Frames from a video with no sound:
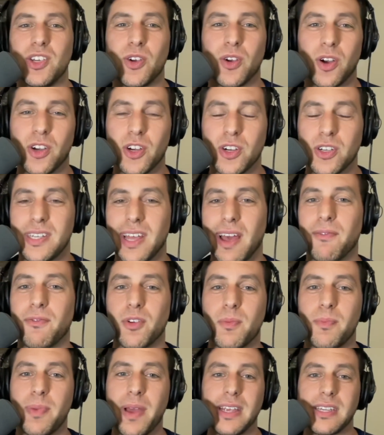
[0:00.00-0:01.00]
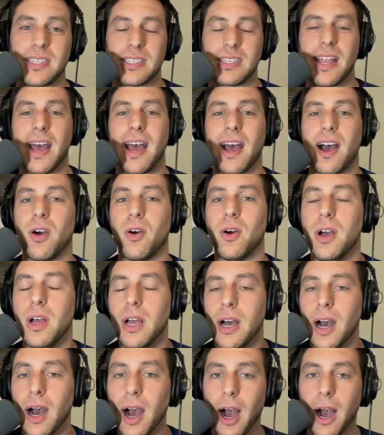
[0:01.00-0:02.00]
you're Denver based now,
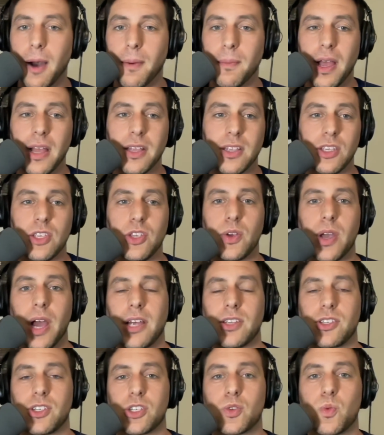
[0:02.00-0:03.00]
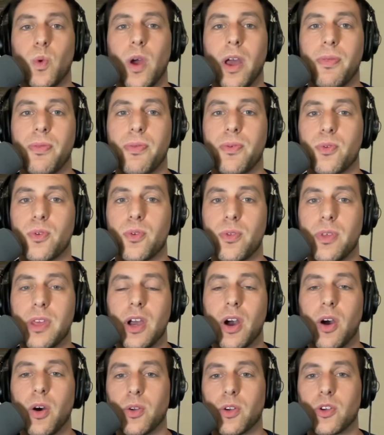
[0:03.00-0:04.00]
and you guys just went through
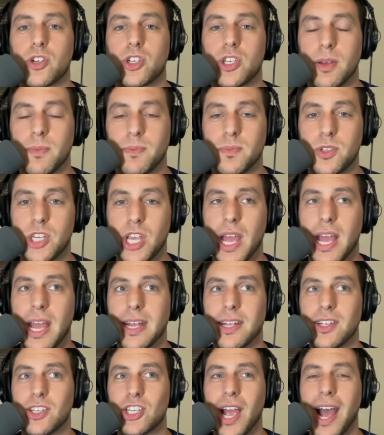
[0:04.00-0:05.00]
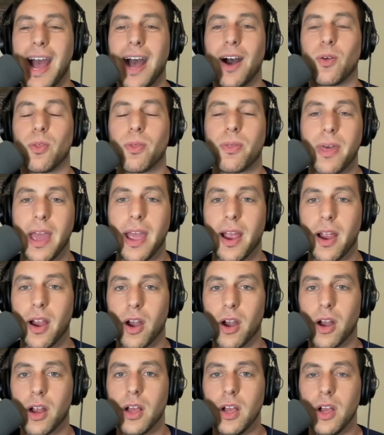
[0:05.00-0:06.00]
the ownership change out
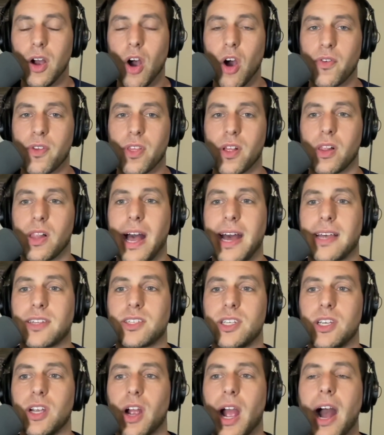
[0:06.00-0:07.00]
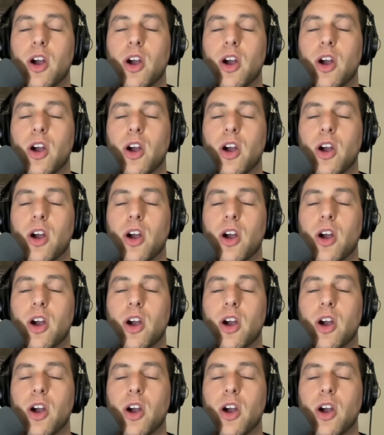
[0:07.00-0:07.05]
there over the last year.